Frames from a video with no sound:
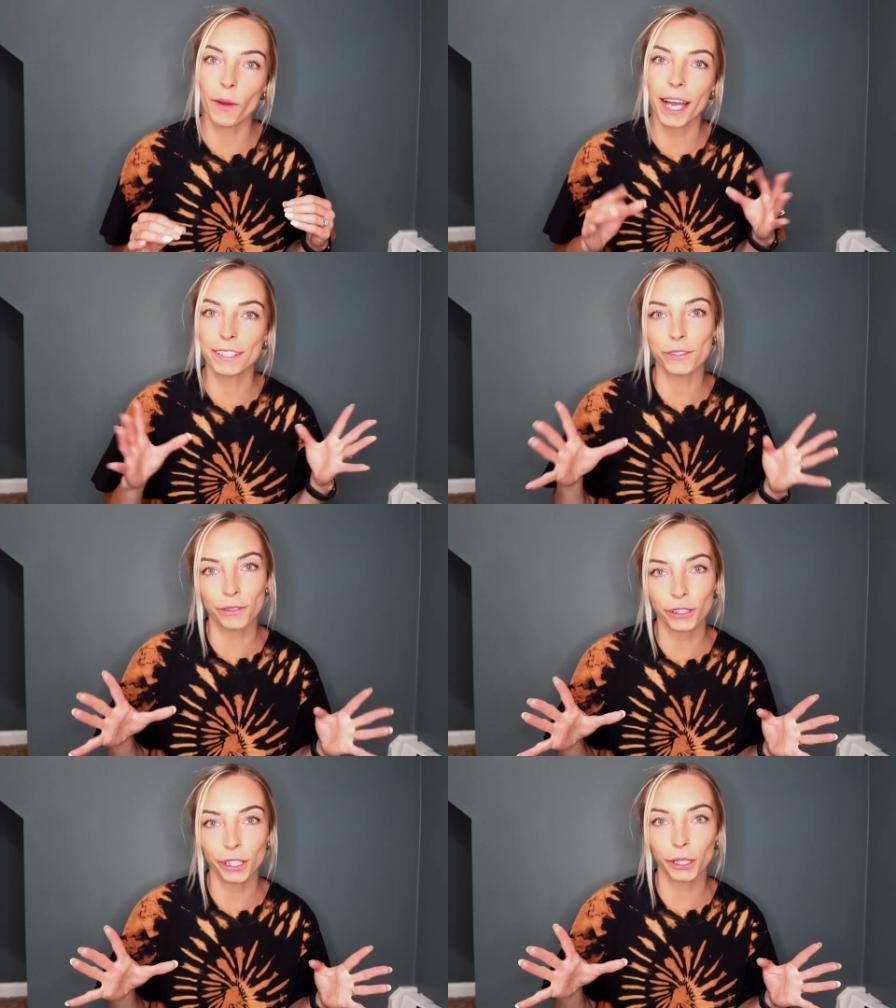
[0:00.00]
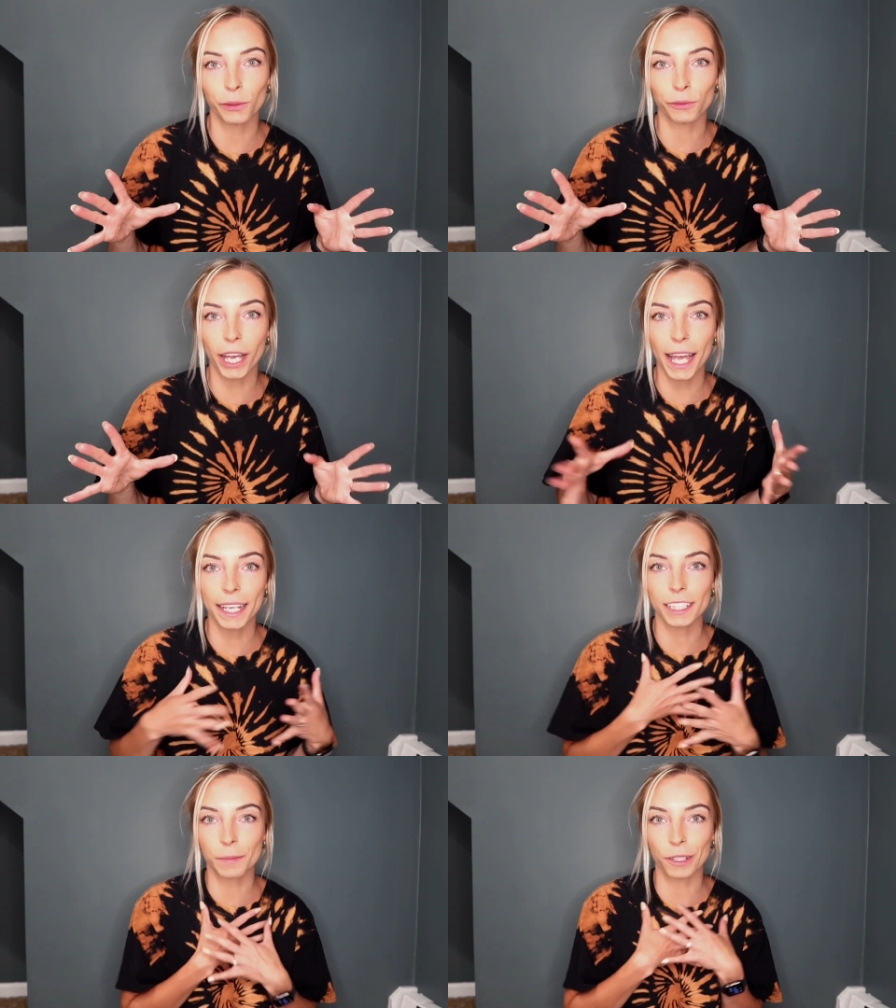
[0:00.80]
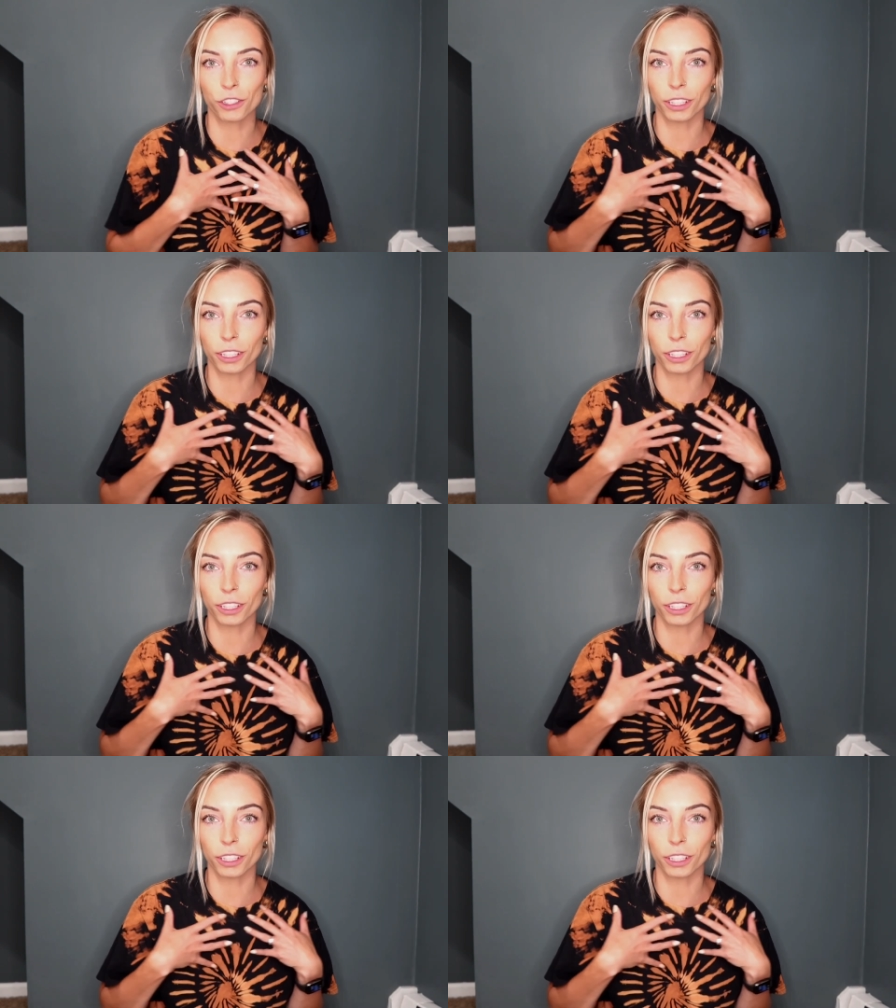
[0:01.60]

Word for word: I do look a little red especially